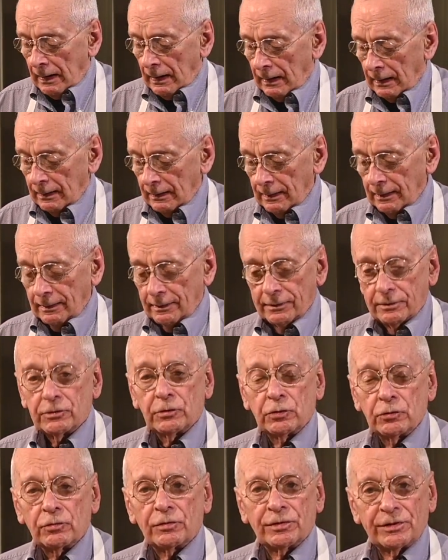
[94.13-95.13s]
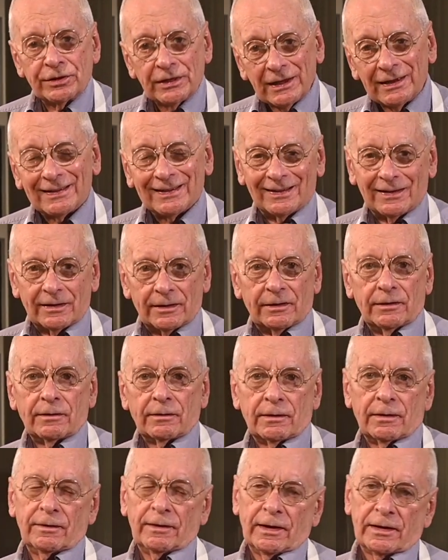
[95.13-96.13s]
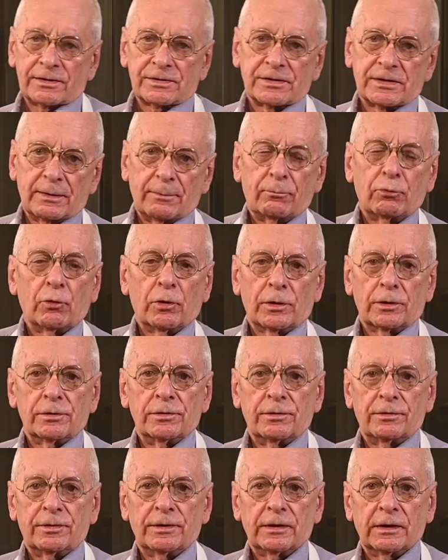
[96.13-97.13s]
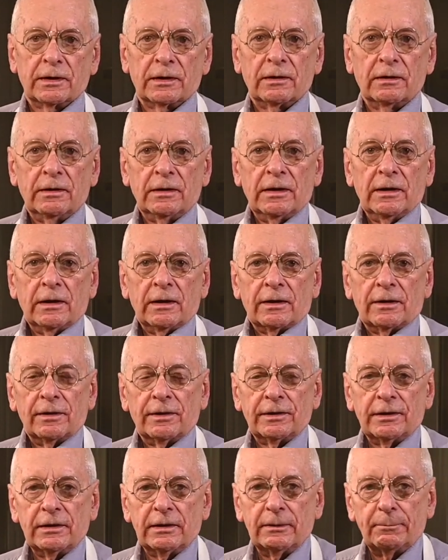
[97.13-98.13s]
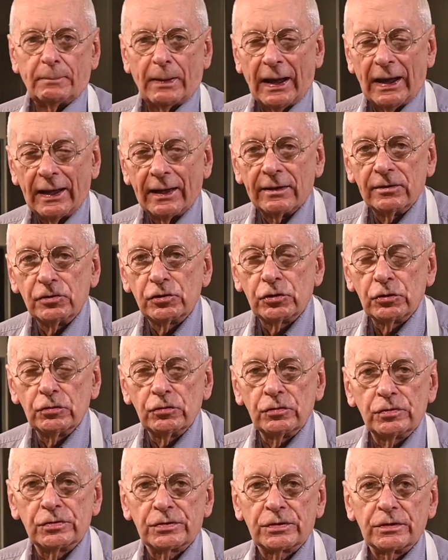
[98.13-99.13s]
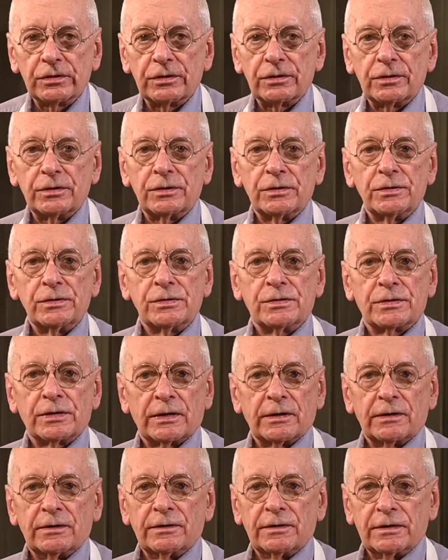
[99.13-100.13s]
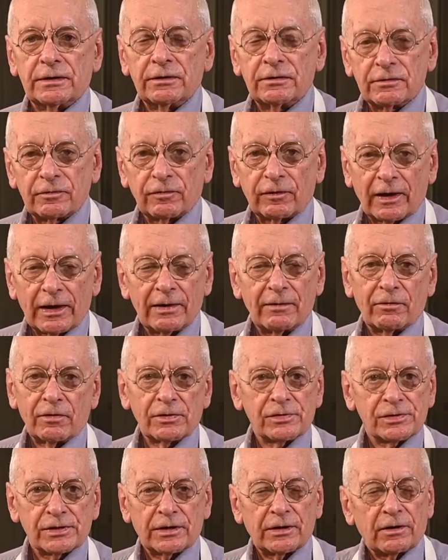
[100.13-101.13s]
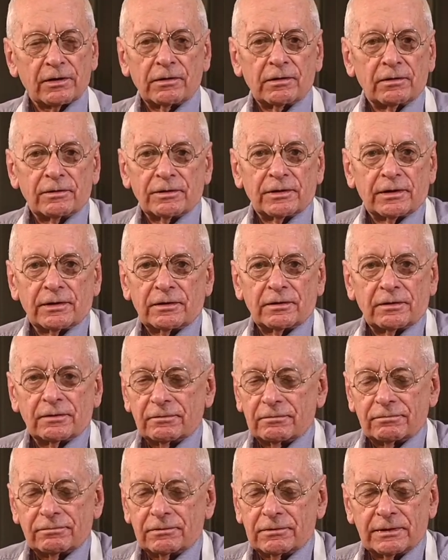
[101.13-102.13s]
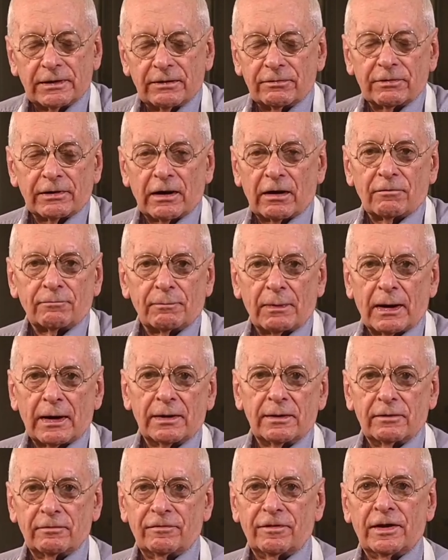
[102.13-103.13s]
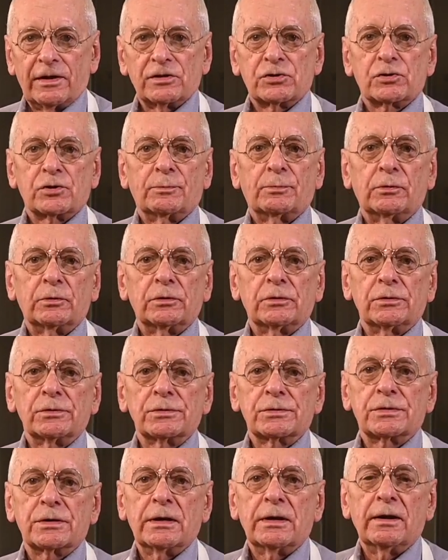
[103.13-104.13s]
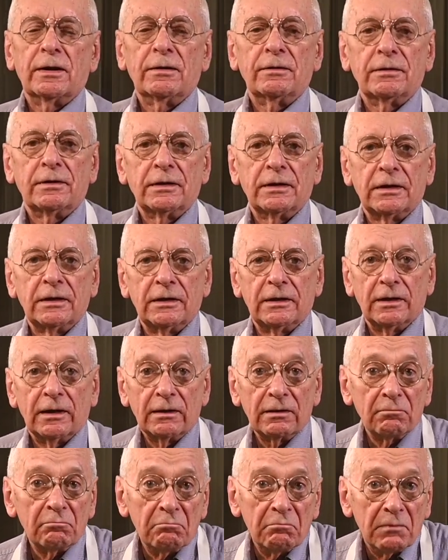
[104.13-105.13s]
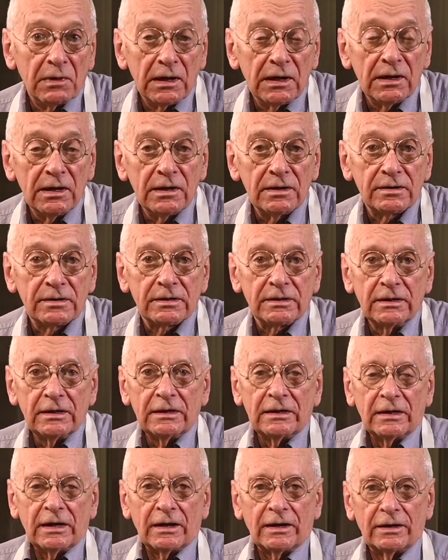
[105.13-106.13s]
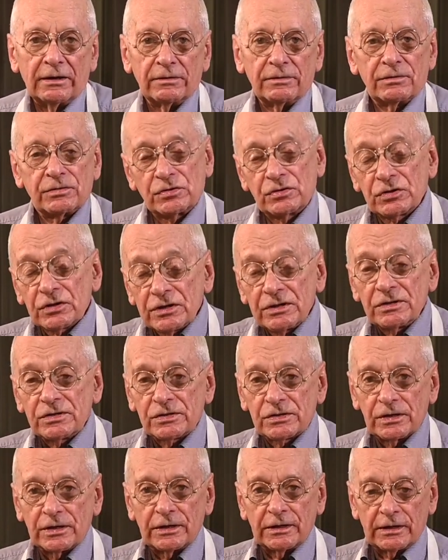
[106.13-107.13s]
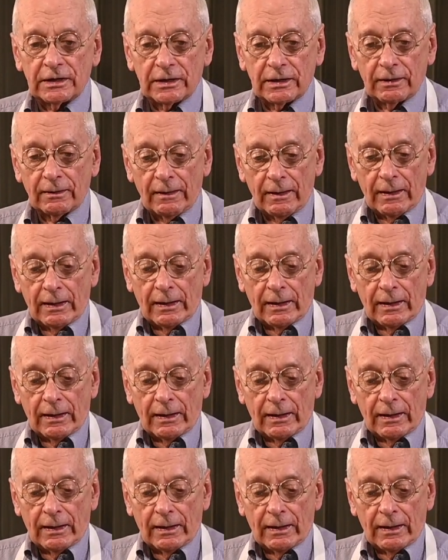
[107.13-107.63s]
To thicken, and that's the important thing, the pan juices and these flavors that are given off by the vegetables and the meat and seasoning,